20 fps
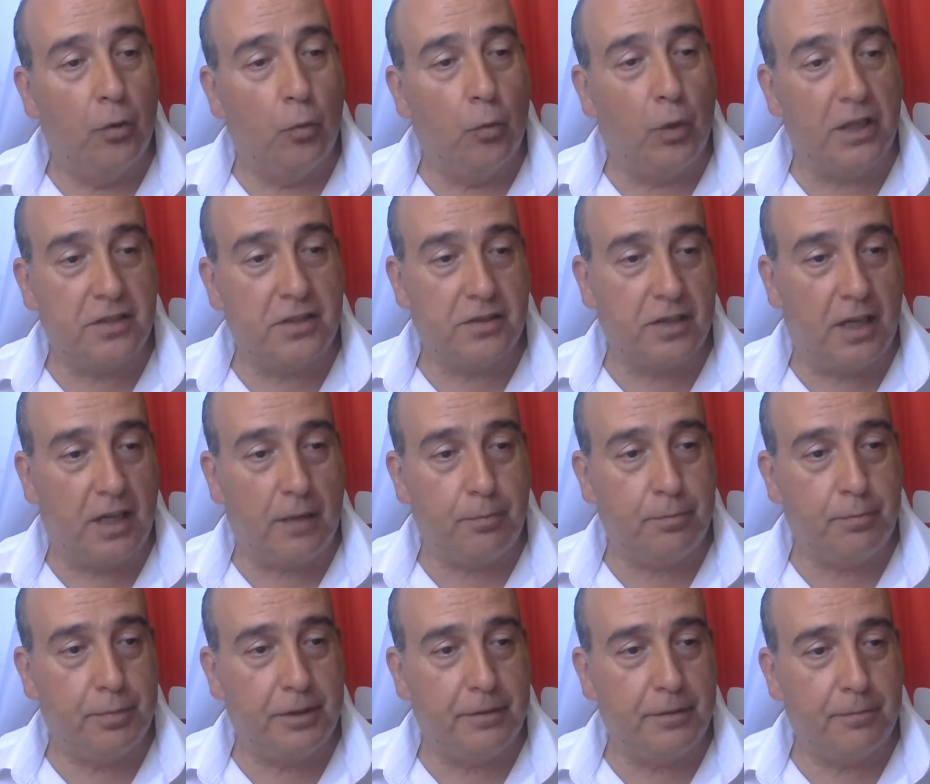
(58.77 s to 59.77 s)

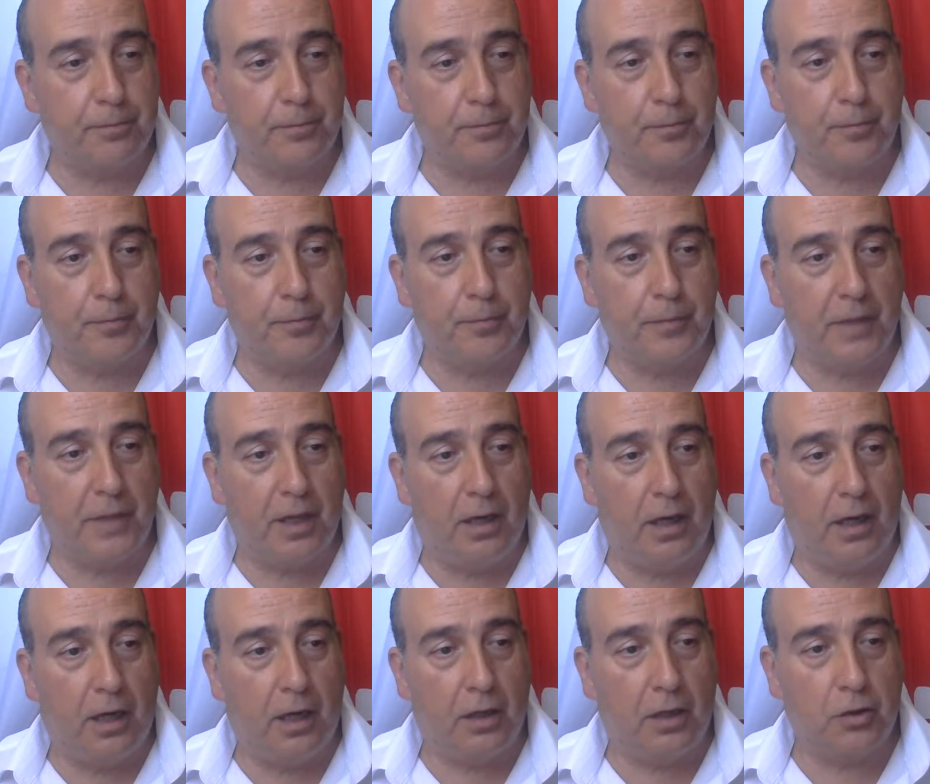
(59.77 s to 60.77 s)
WhatsApp
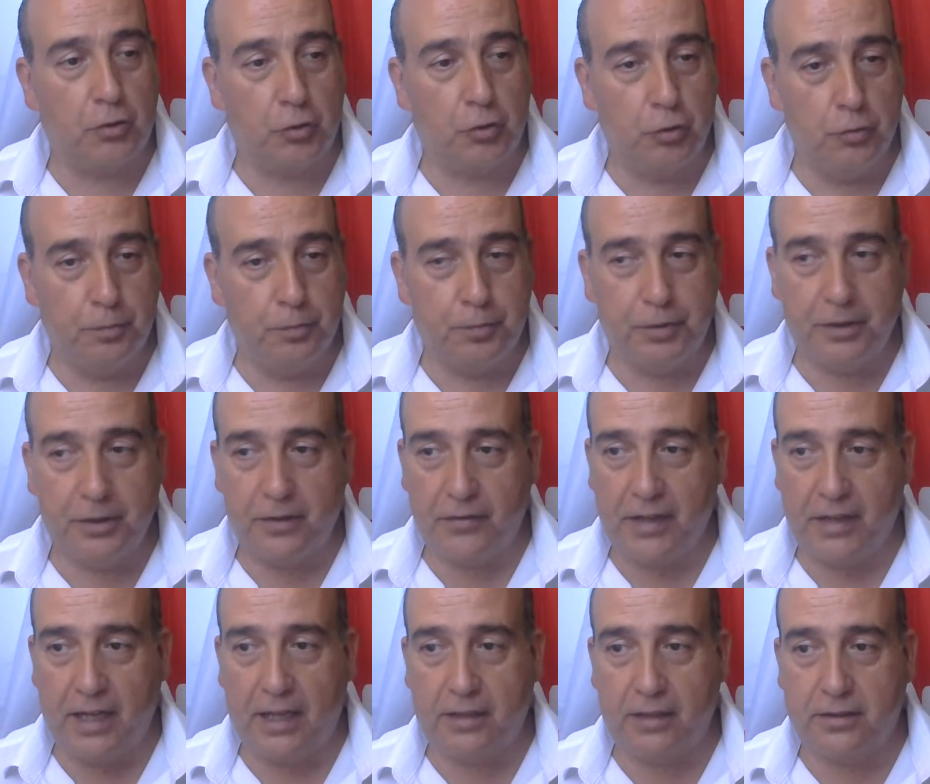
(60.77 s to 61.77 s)
group
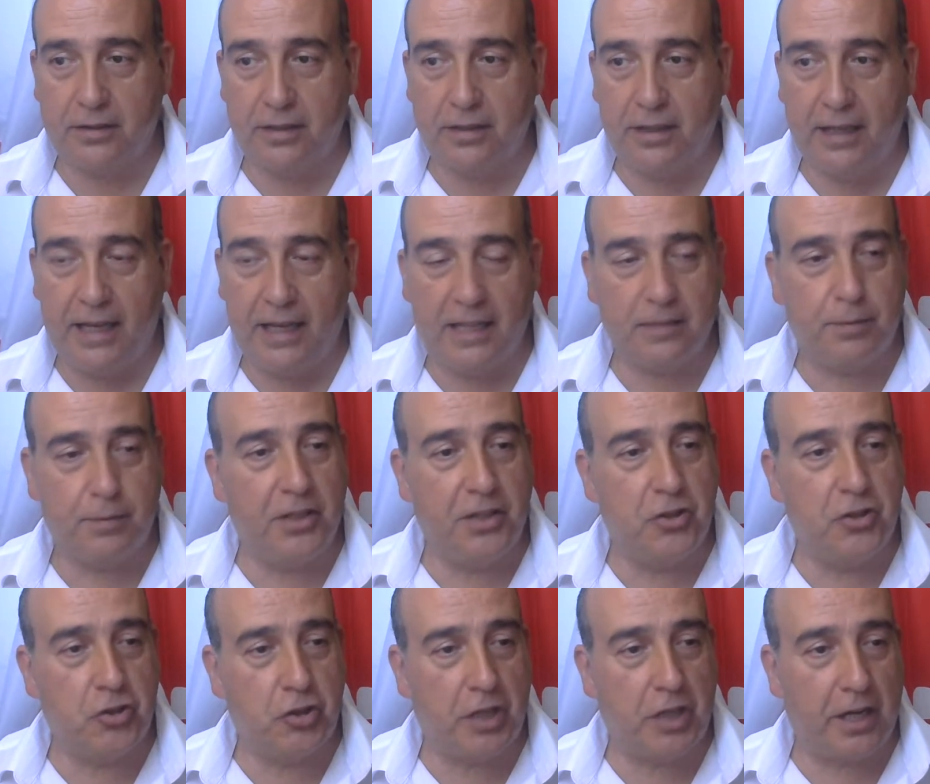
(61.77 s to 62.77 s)
that has been
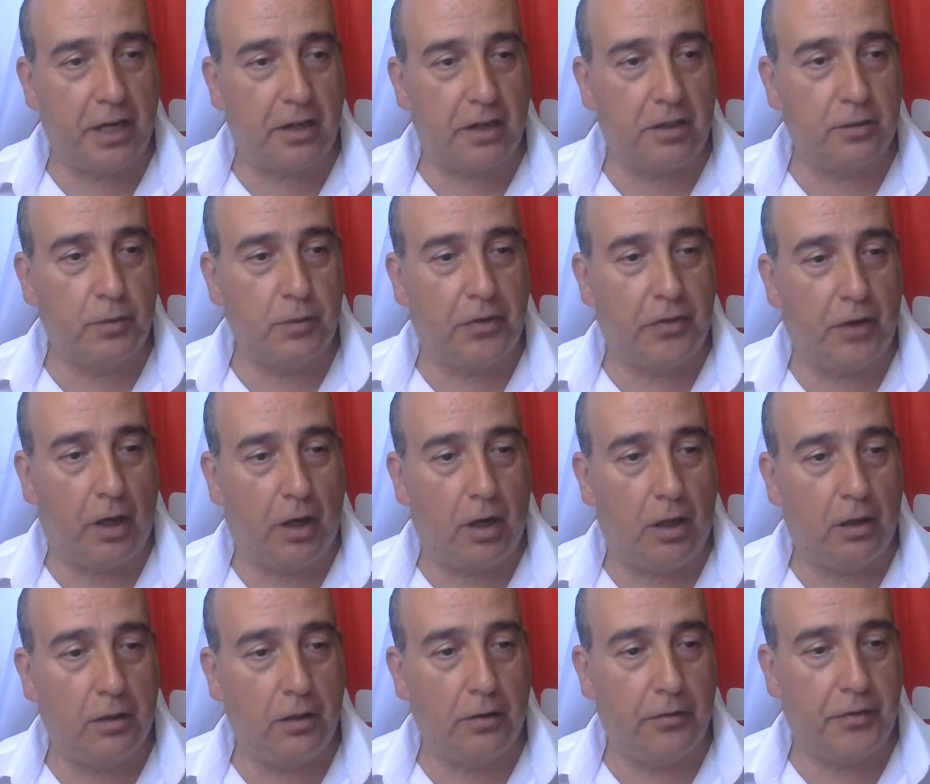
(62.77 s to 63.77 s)
shared with
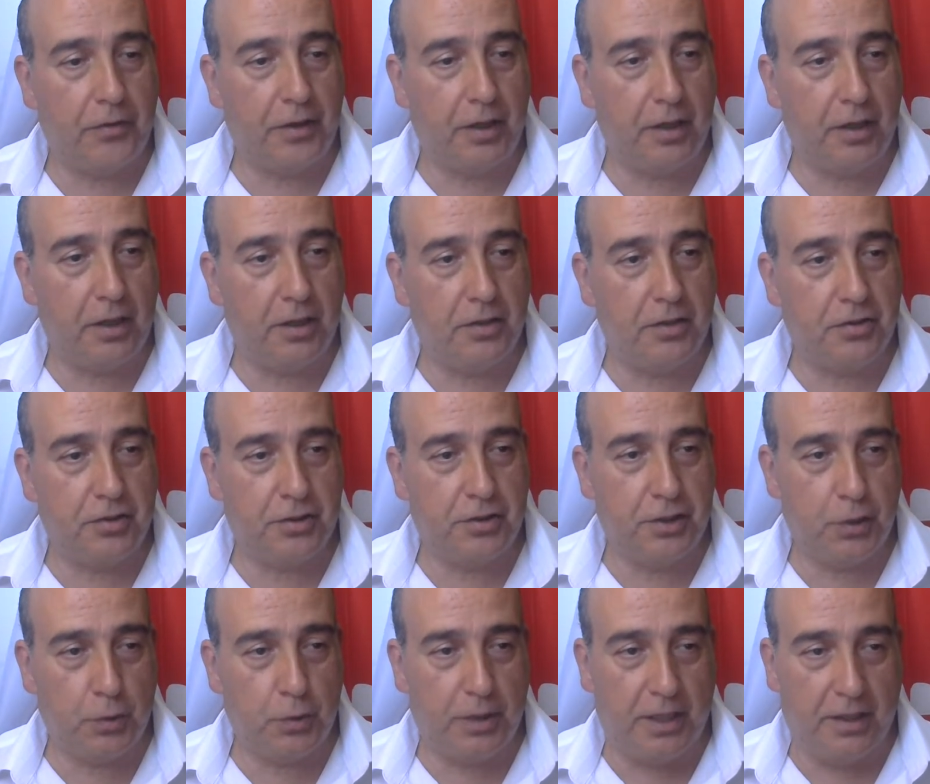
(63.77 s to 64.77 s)
all the
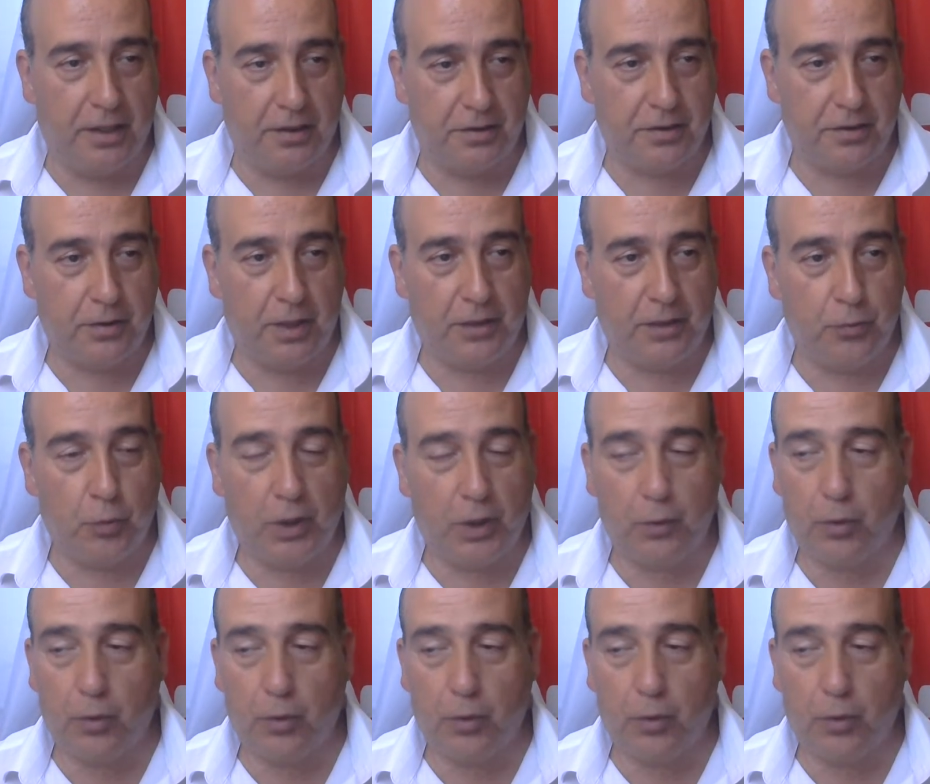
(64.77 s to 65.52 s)
students, and we